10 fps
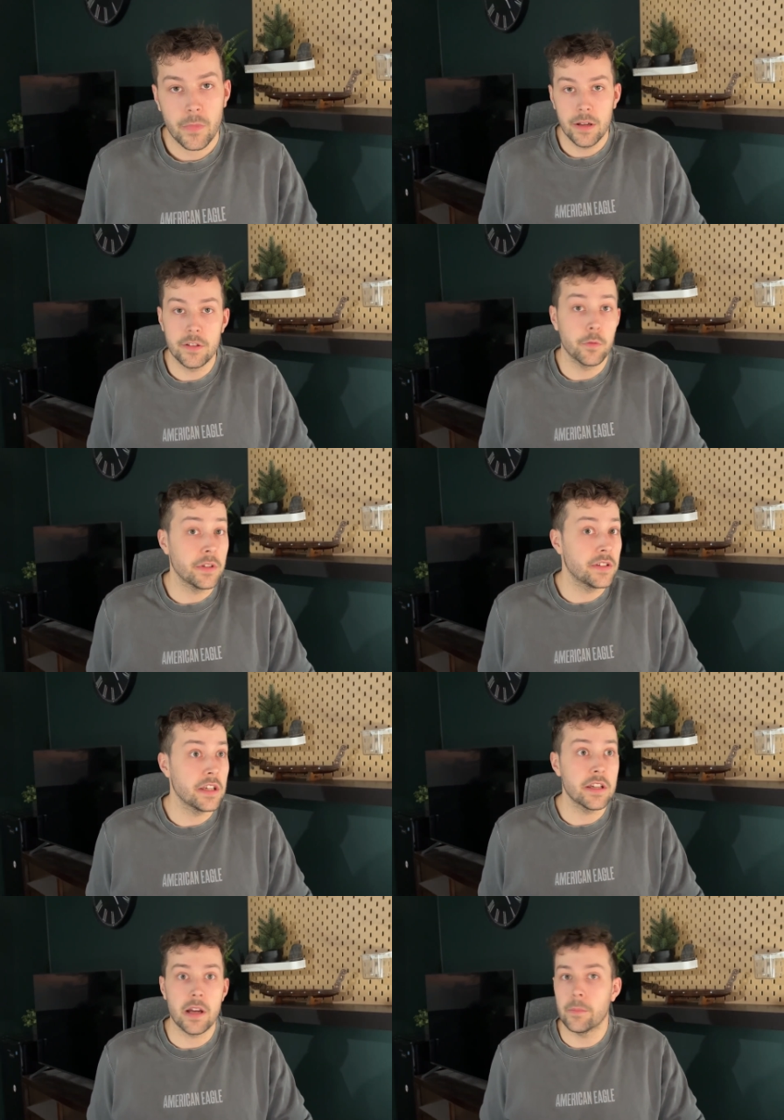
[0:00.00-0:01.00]
And so we
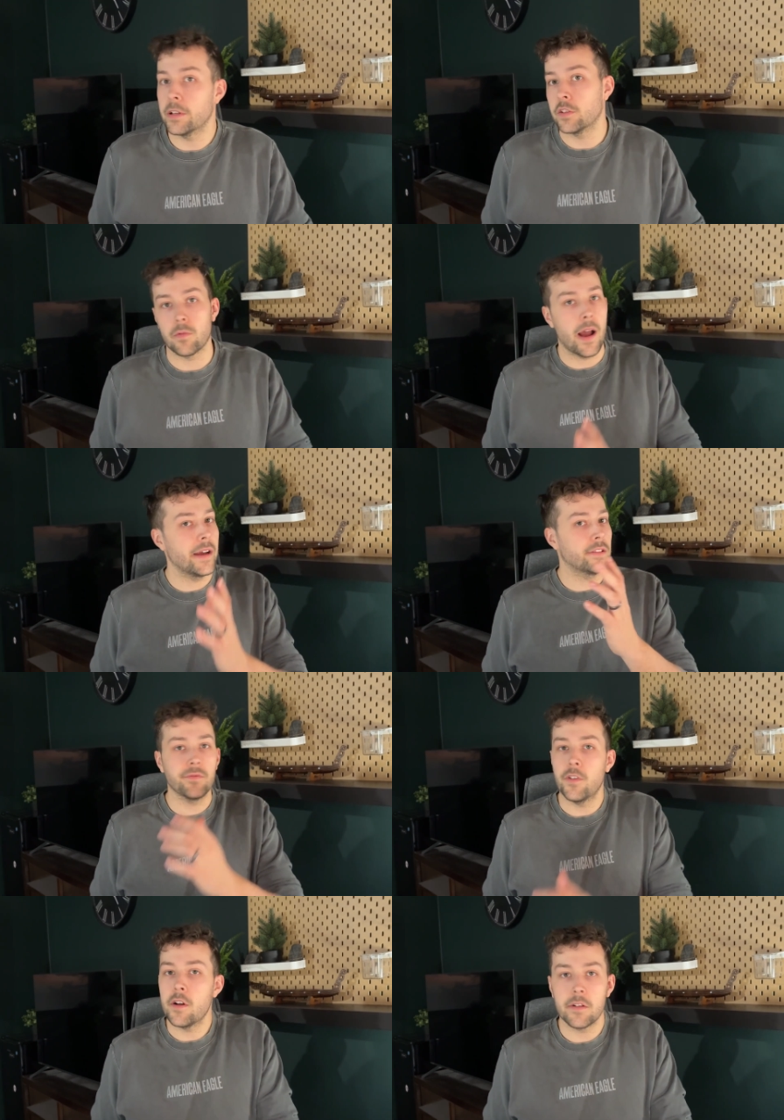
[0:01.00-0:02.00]
see companies rise
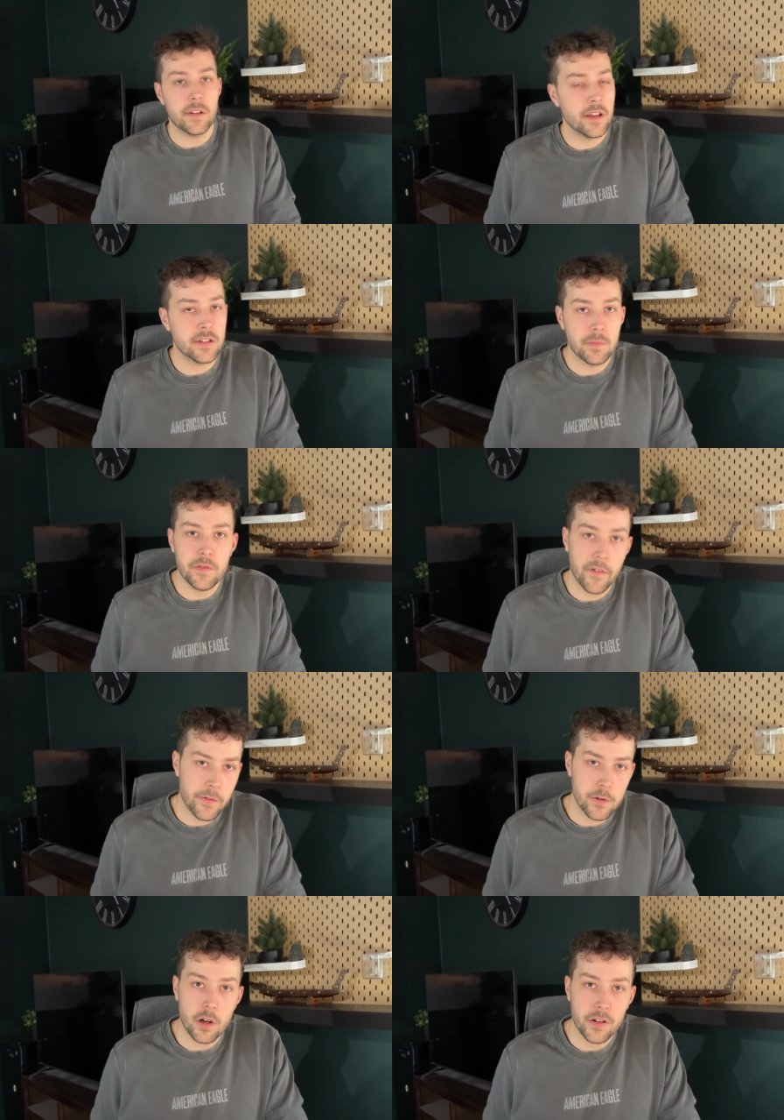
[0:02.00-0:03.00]
and fall out of the S&P
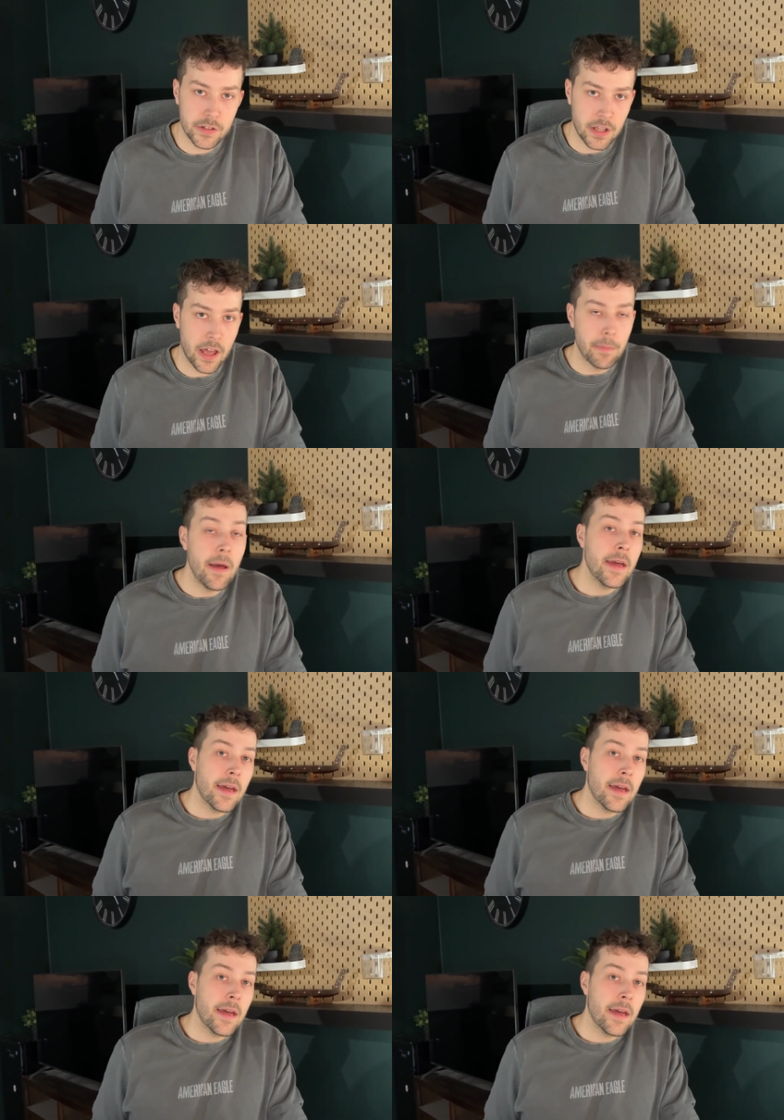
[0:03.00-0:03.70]
500 all the time,